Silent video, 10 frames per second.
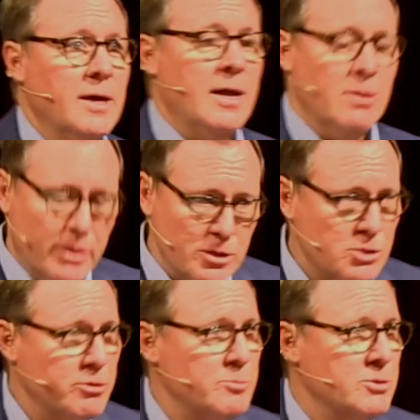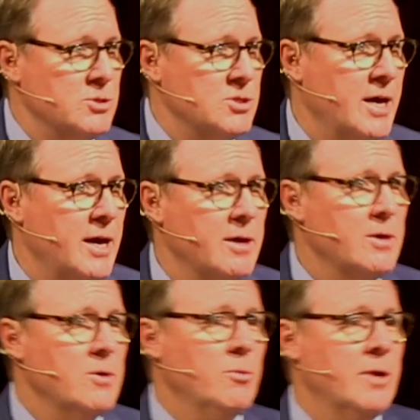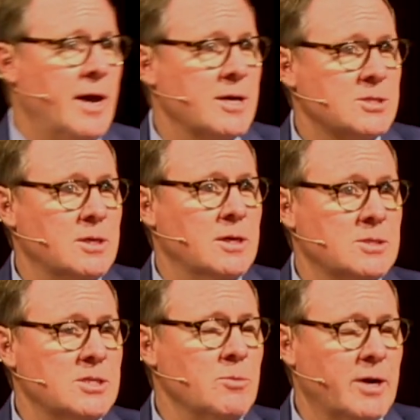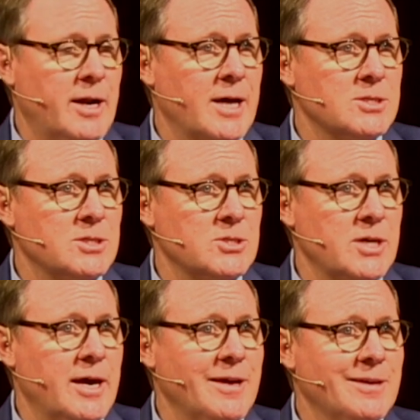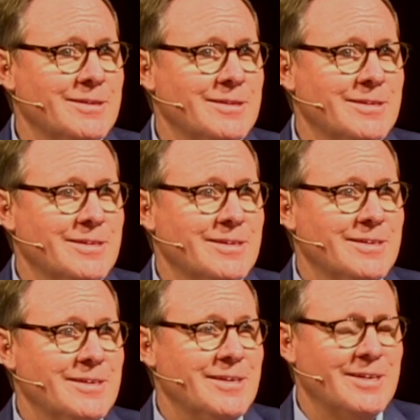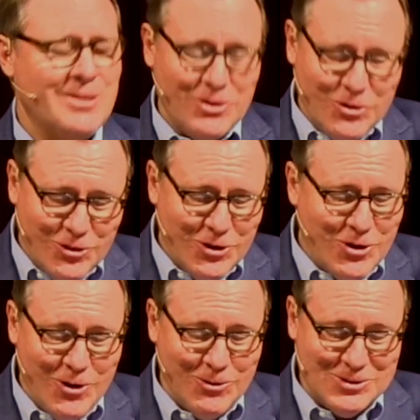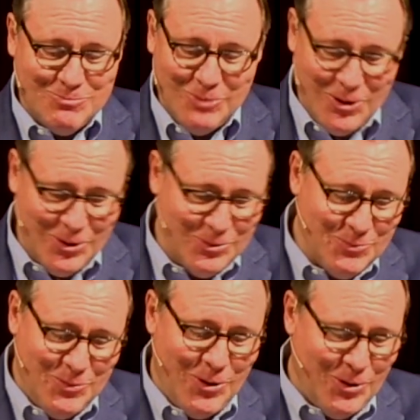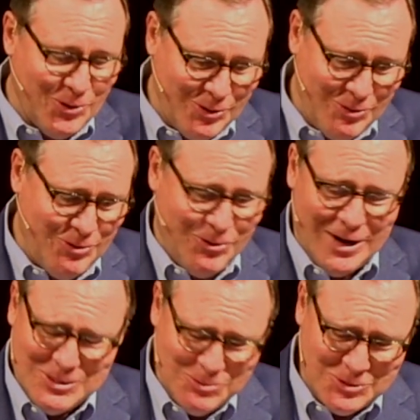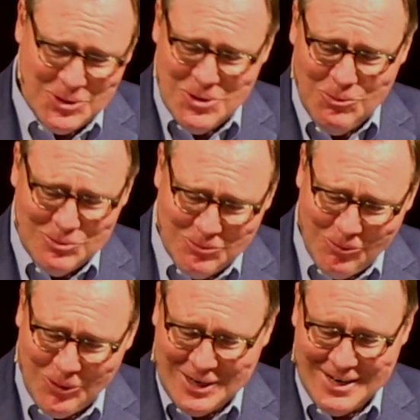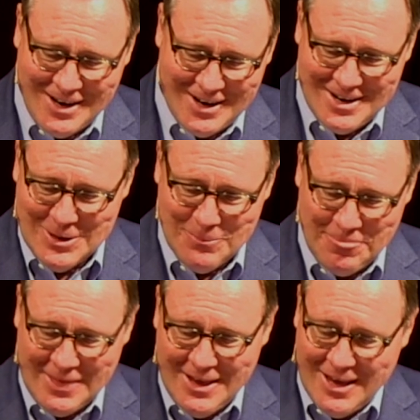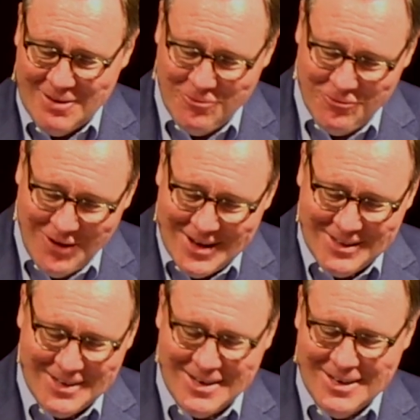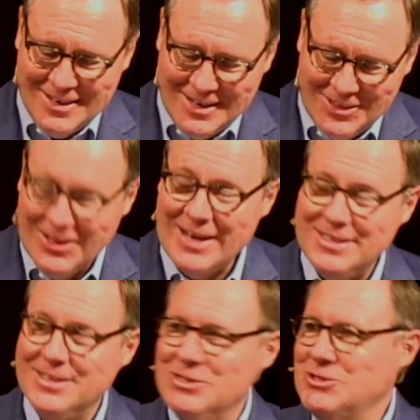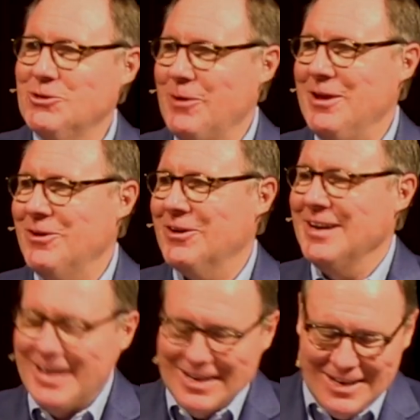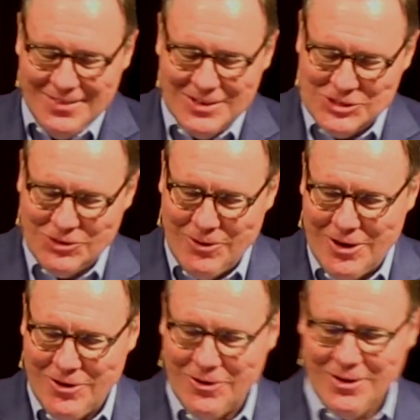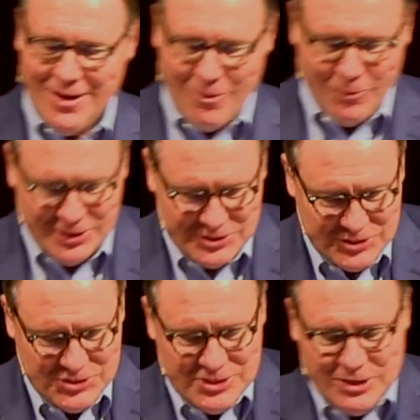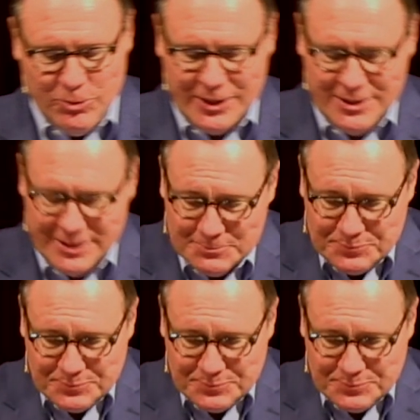and look at Scripture and say what it has and see what it has to say. Uh, the goads, Paul, Paul, Christ was, was working on him. And finally, it led to this surrender. And in this surrender, I want us to see quickly